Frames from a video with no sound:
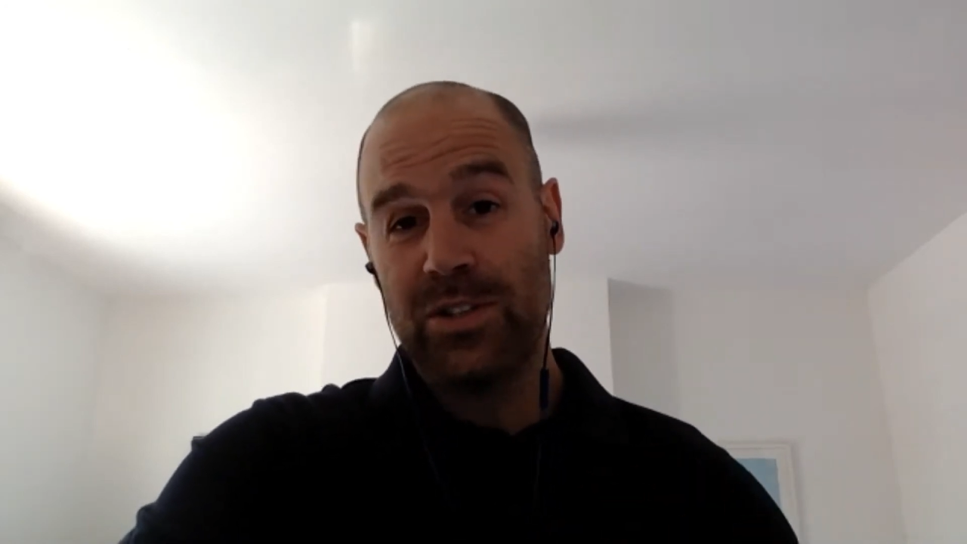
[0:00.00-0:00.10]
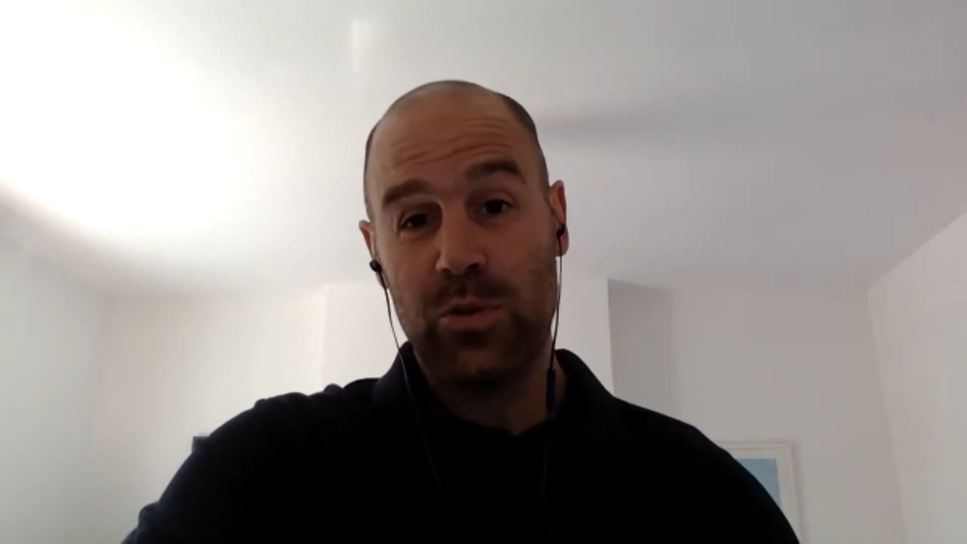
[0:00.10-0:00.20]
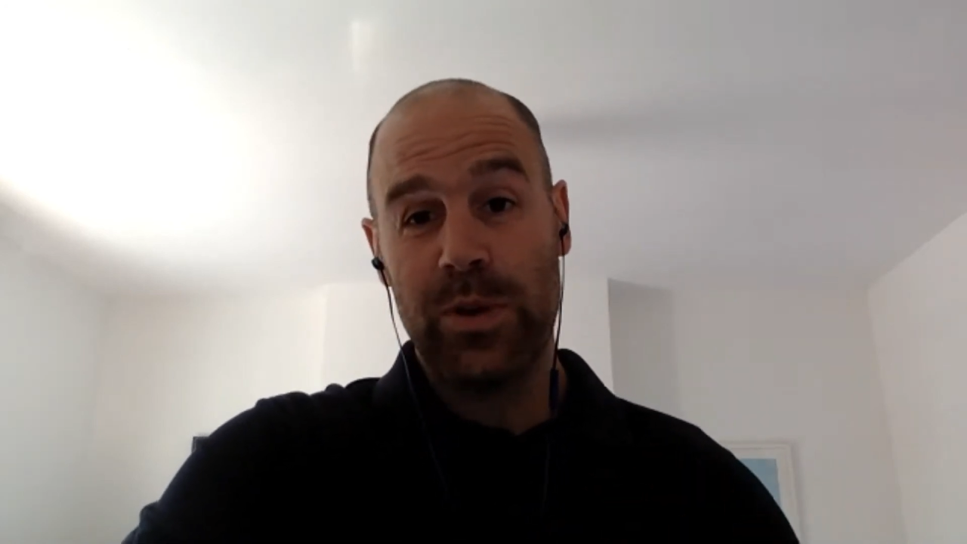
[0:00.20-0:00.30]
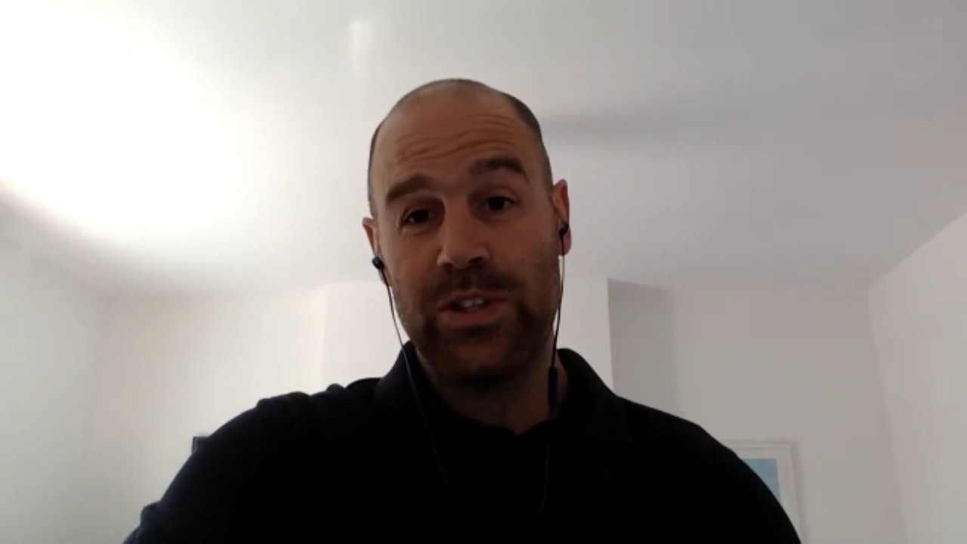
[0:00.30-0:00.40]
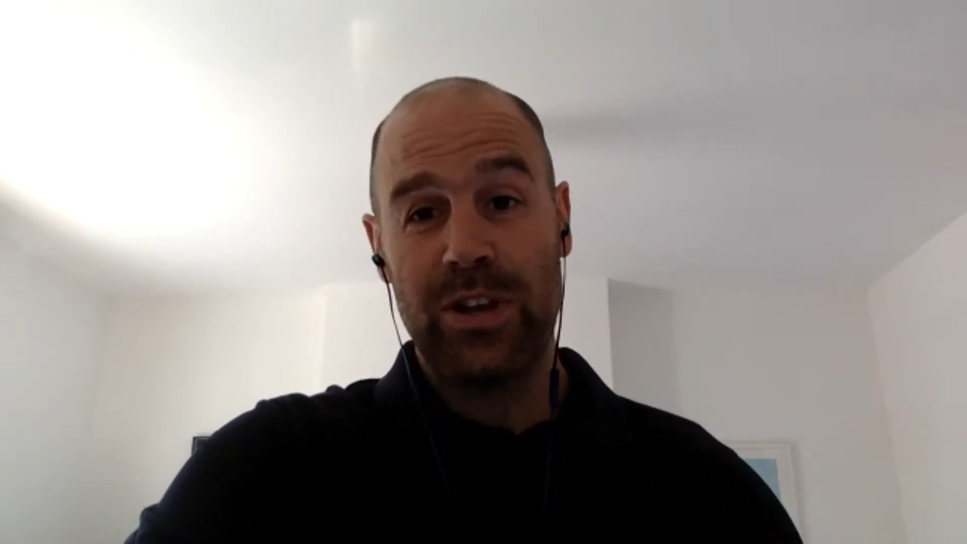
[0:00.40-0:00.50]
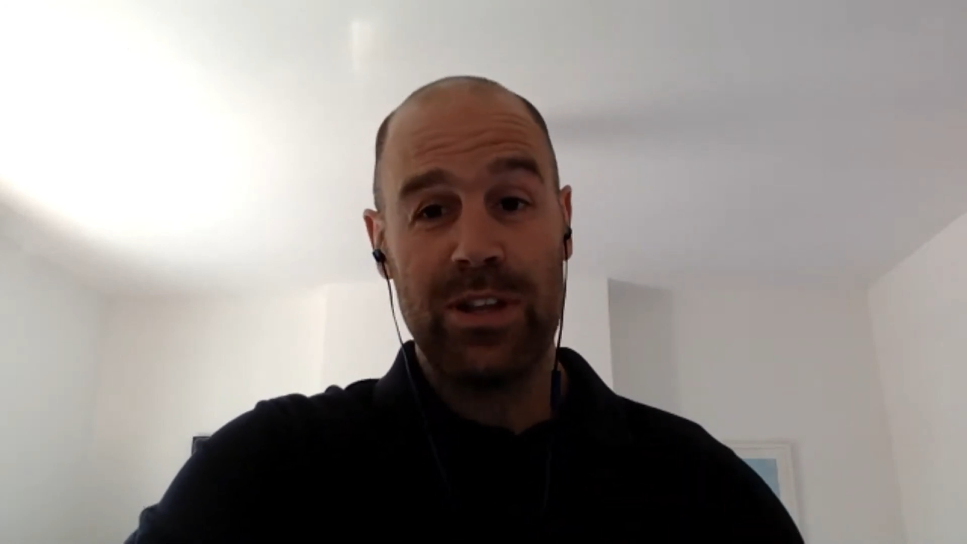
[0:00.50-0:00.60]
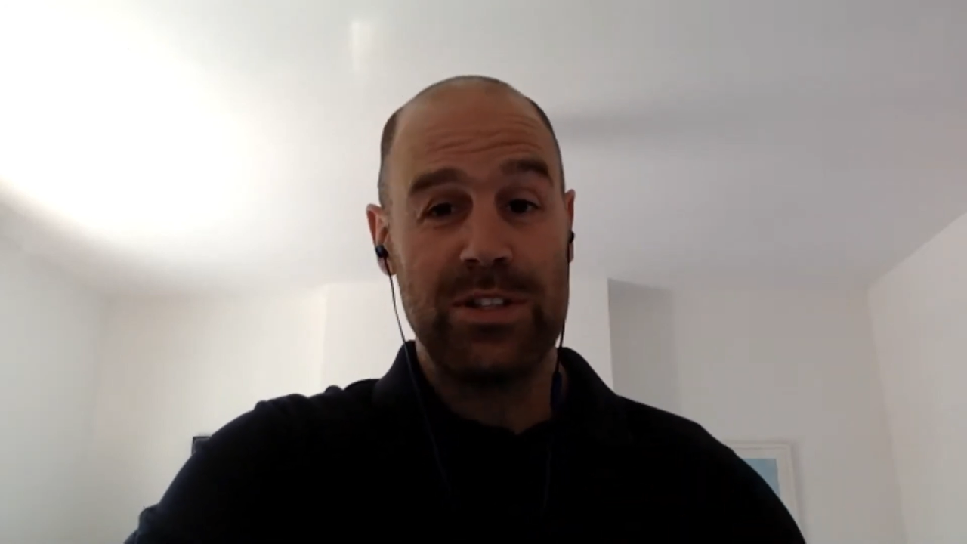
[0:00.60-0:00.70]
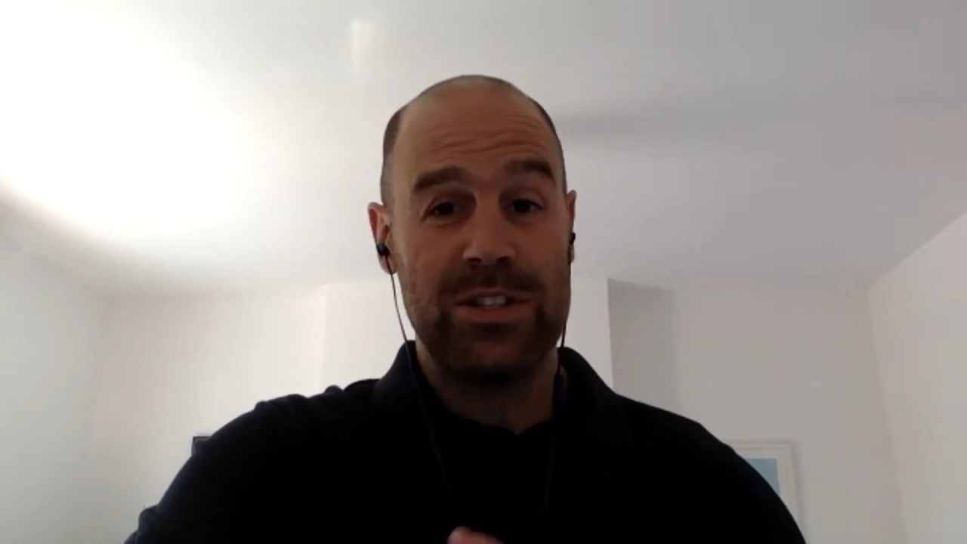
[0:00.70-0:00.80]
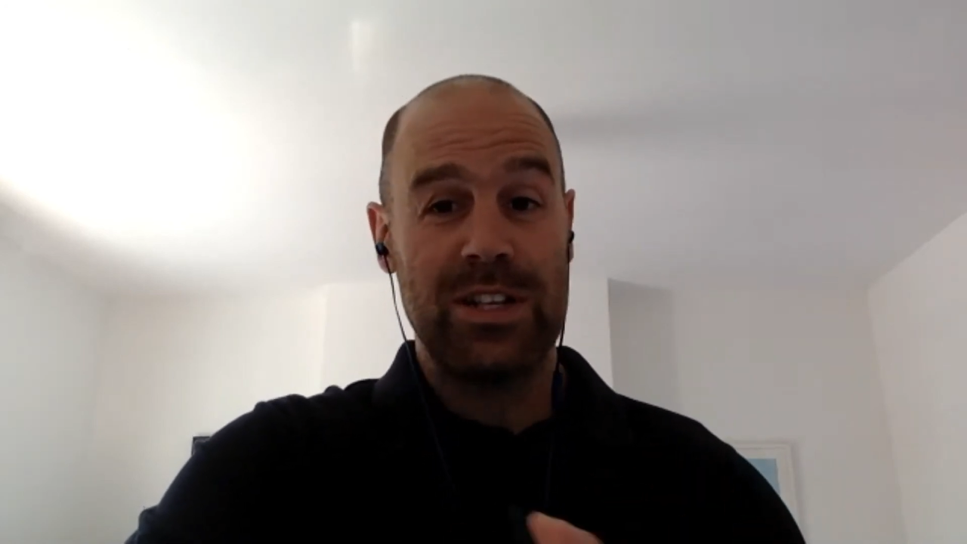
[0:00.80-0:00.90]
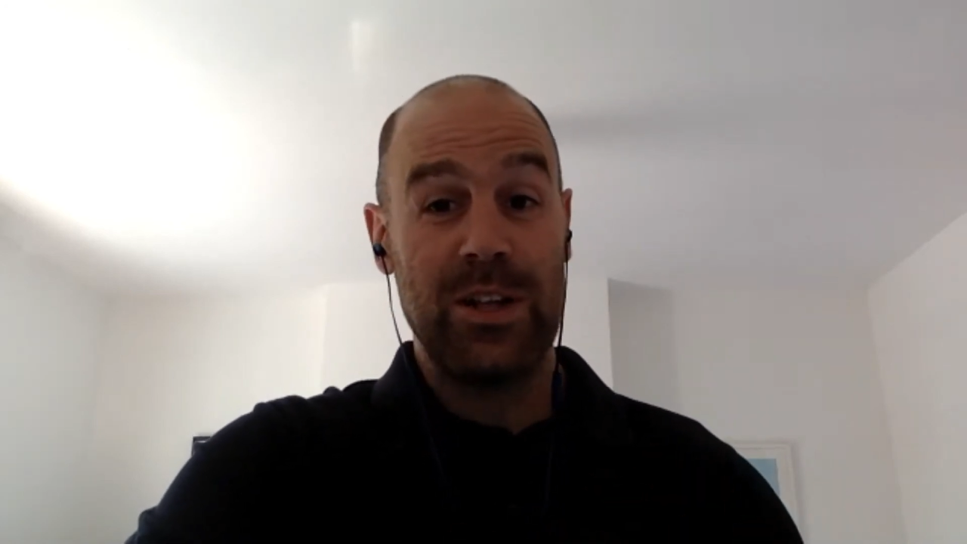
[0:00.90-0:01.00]
a swimming
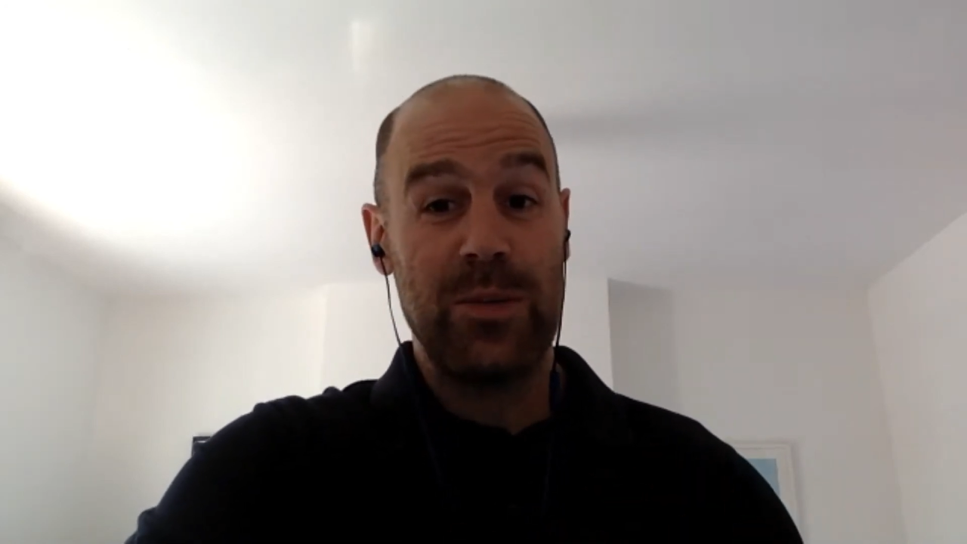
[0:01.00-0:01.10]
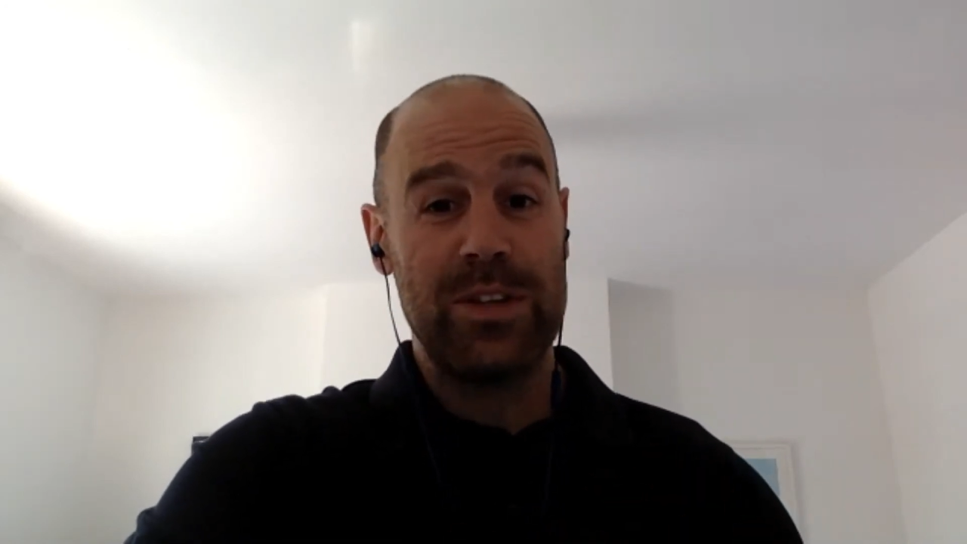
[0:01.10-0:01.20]
challenge is a little